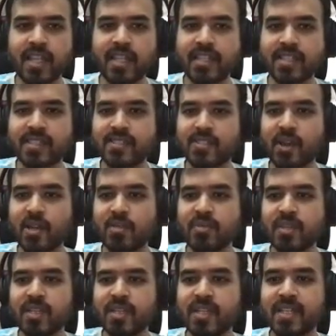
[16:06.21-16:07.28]
This is sort of
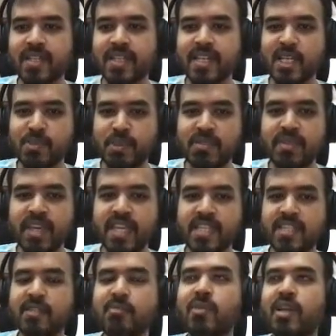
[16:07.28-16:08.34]
a
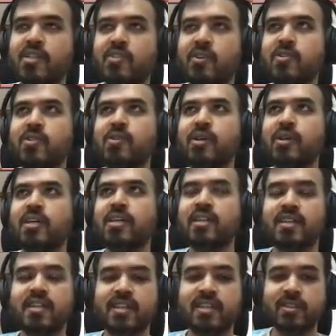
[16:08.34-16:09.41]
specification, but it's also
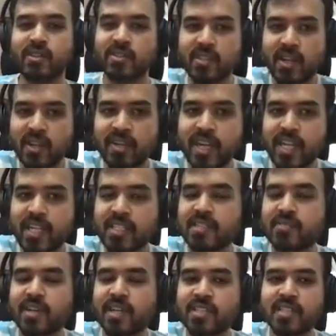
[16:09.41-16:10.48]
you can sort of read it as a
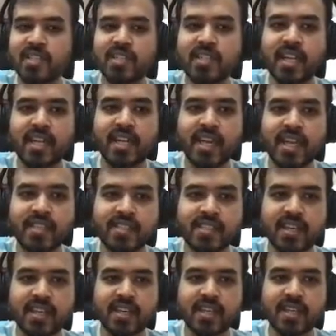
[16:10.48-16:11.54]
function that takes
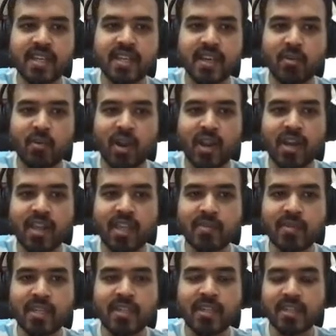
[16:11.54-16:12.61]
one
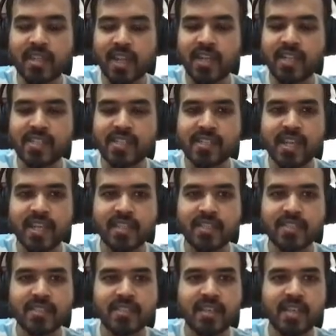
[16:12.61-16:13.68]
argument, right? Just like
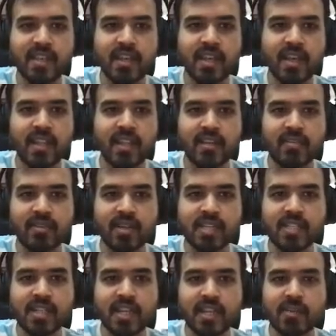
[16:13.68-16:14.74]
this. The first
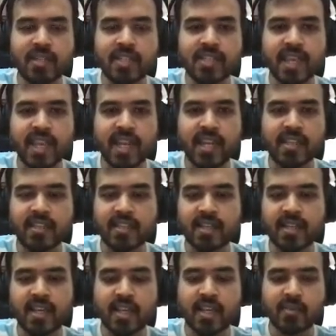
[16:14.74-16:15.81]
argument, the second and third
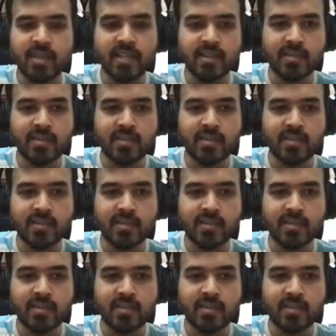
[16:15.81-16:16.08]
argument.